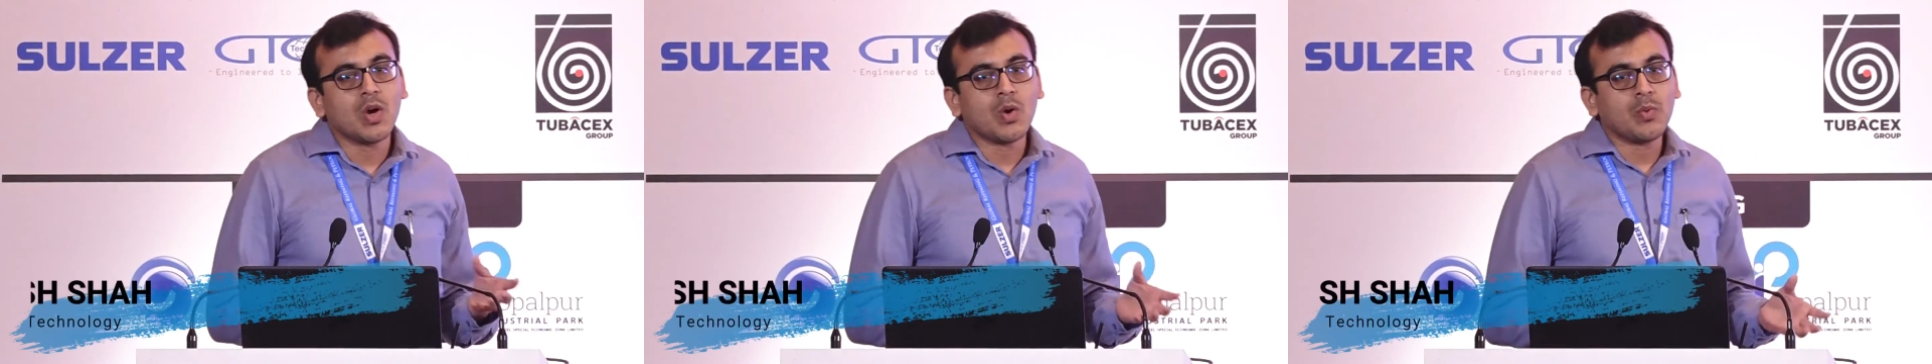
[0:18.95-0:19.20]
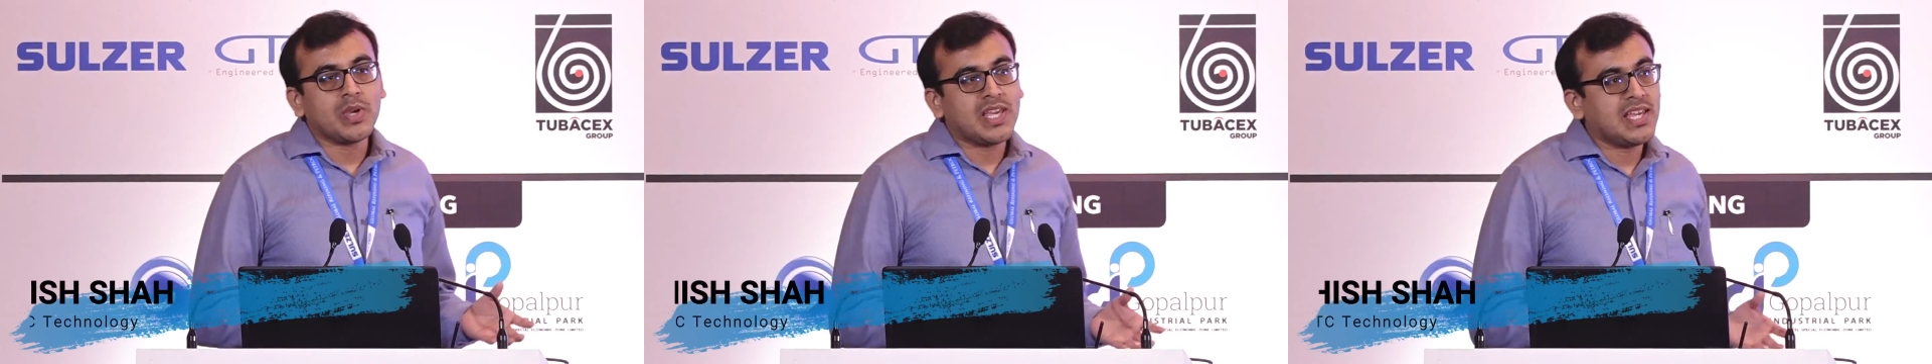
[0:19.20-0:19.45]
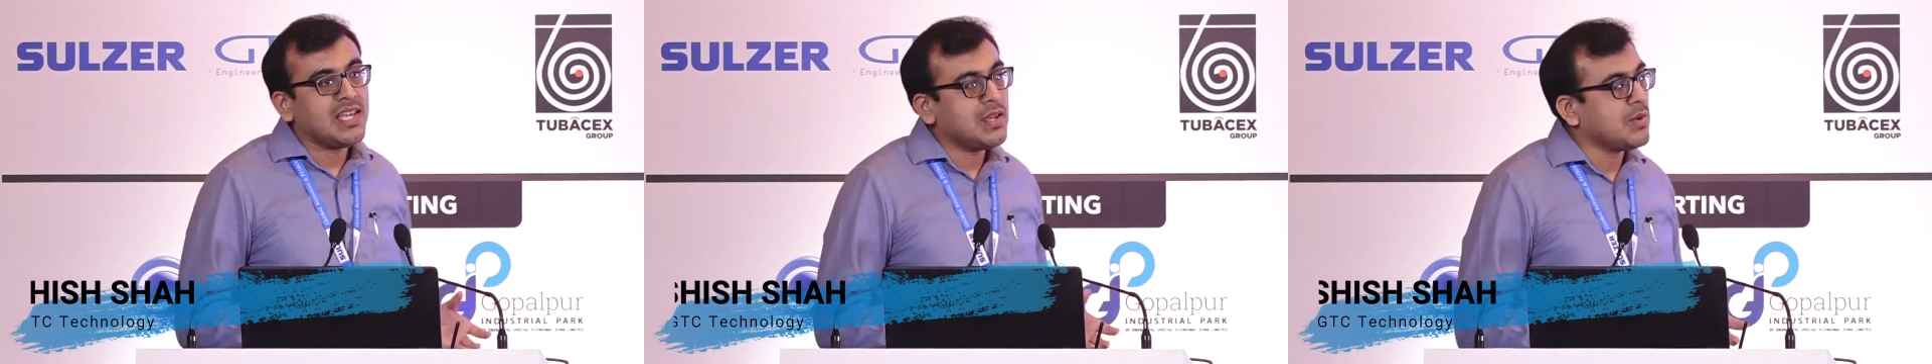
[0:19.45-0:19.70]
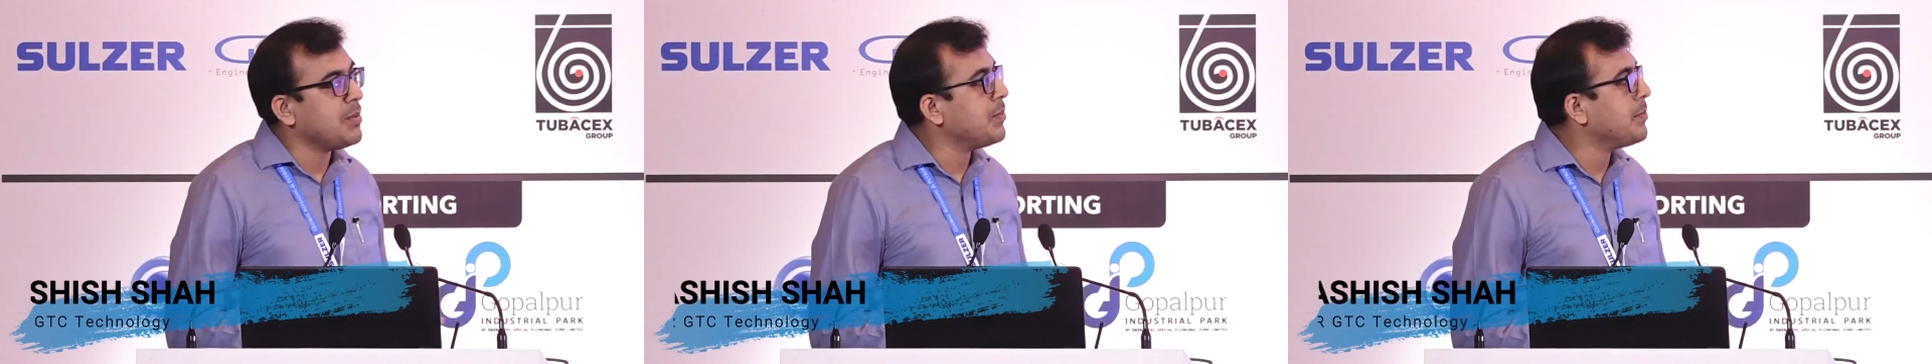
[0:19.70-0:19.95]
we
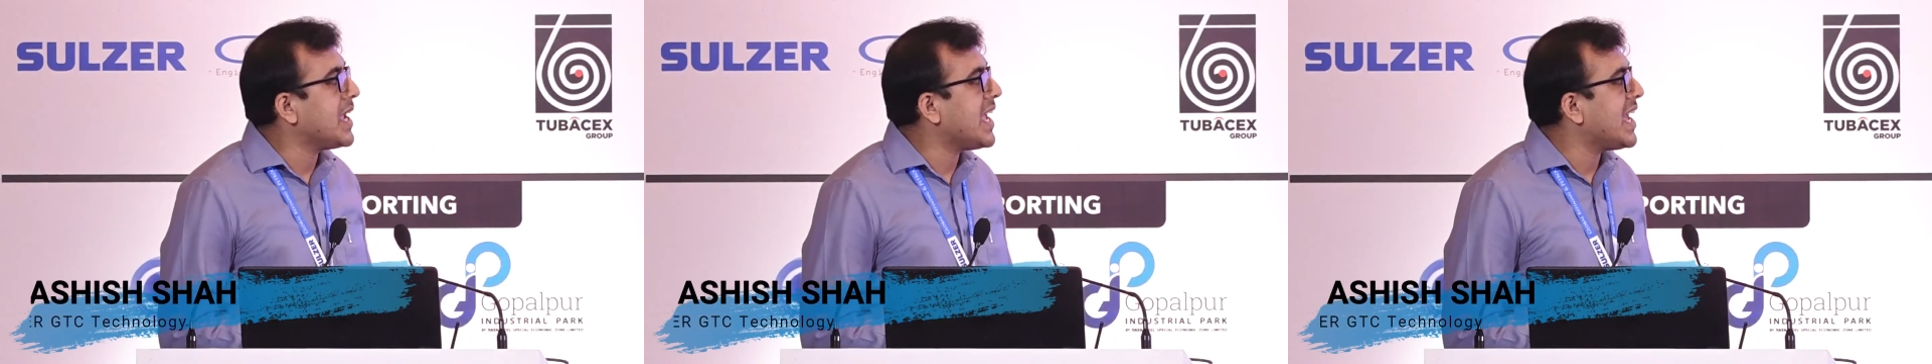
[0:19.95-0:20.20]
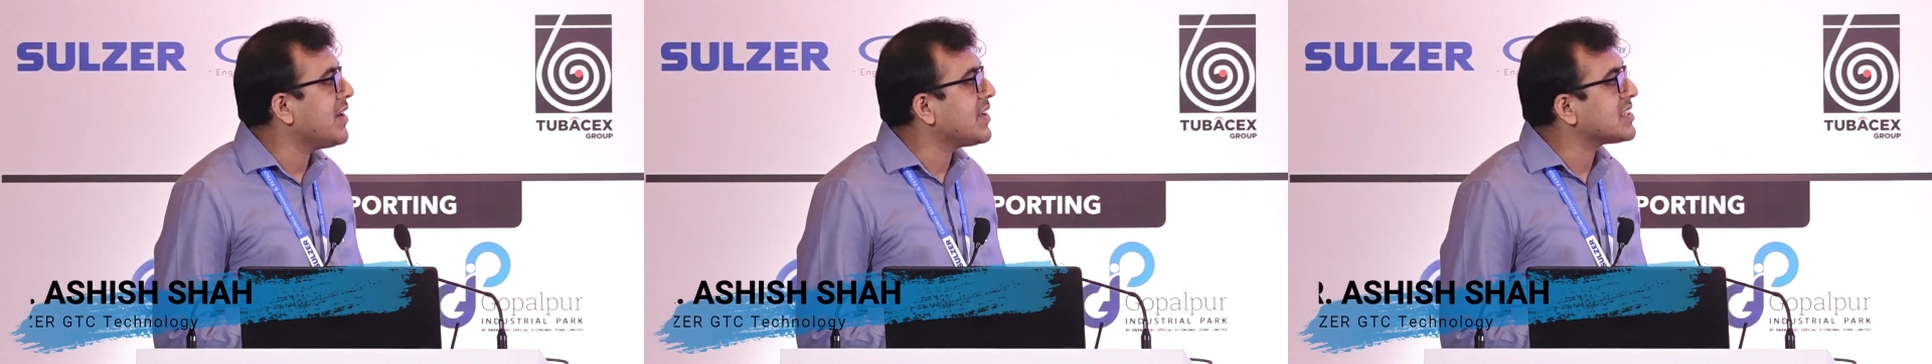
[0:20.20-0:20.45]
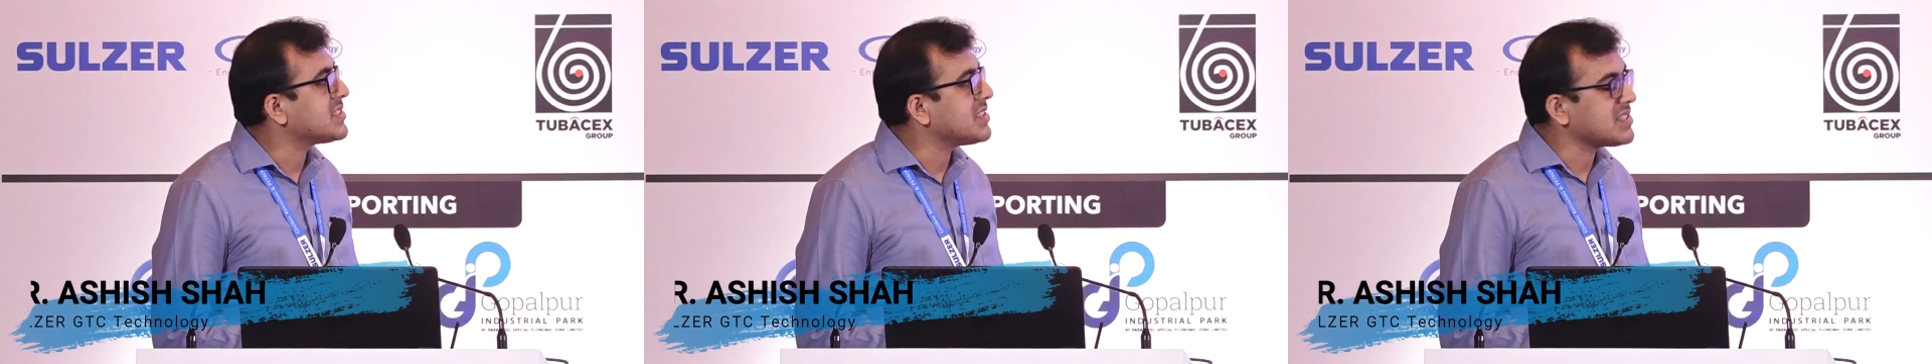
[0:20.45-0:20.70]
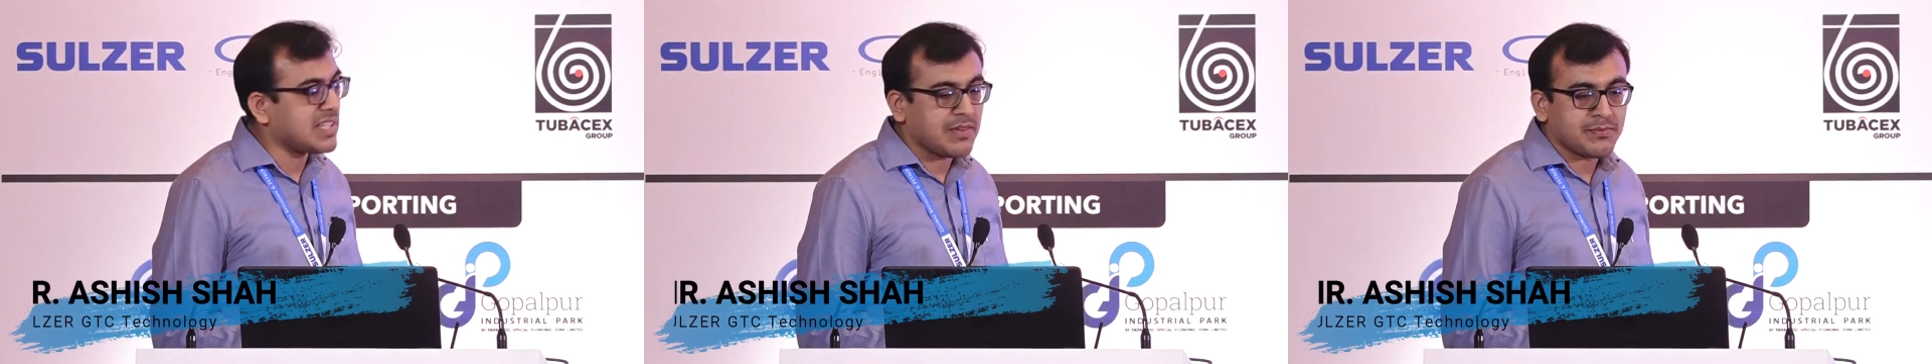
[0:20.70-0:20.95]
may have excess
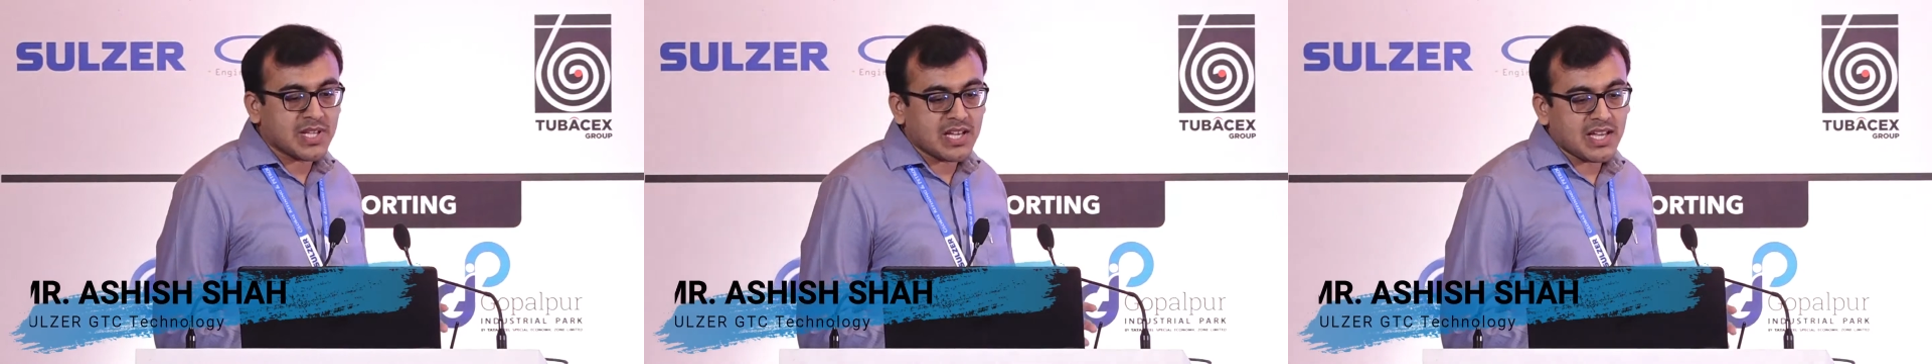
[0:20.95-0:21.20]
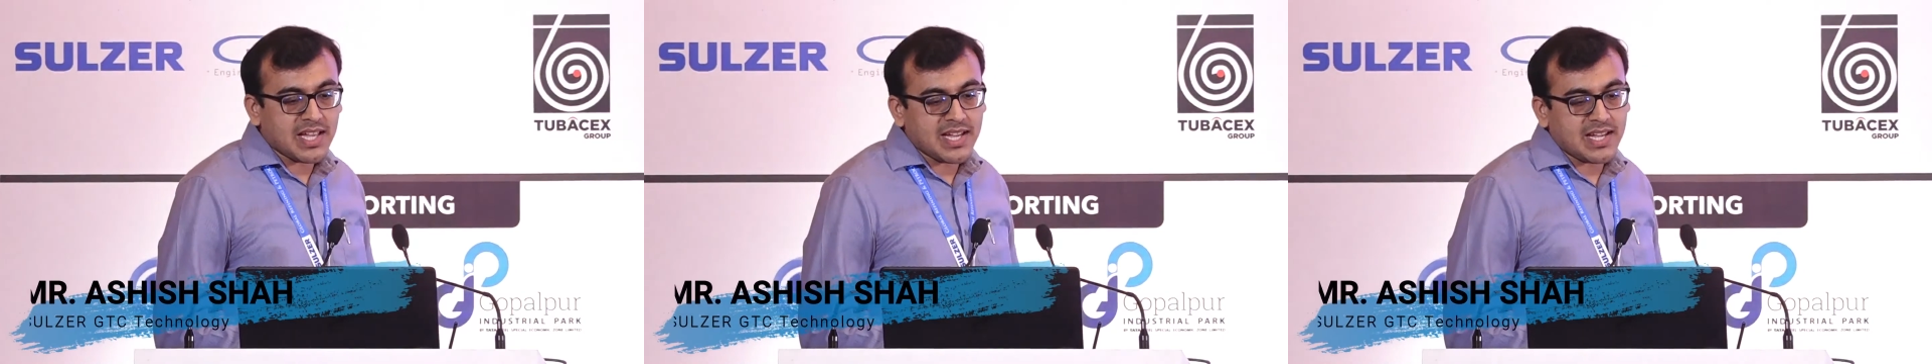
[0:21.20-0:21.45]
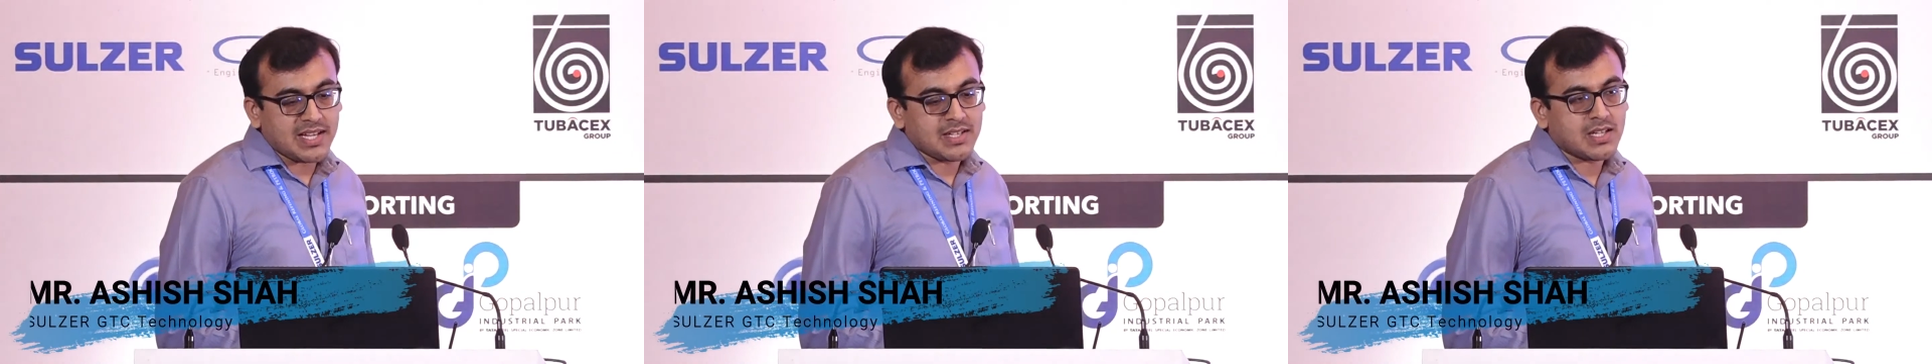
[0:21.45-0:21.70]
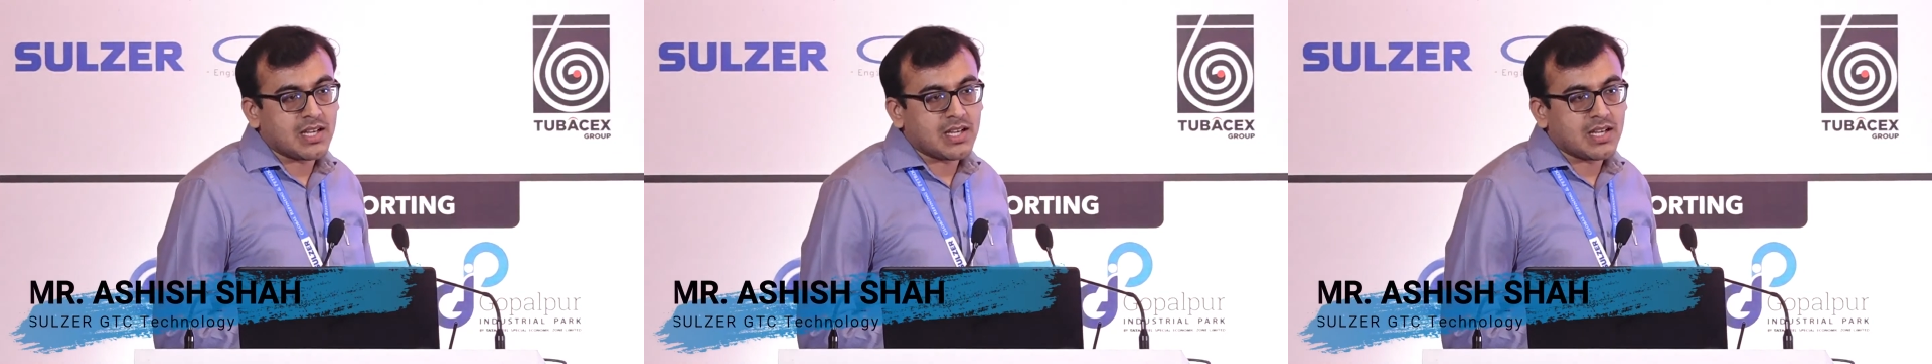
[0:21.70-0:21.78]
naphtha and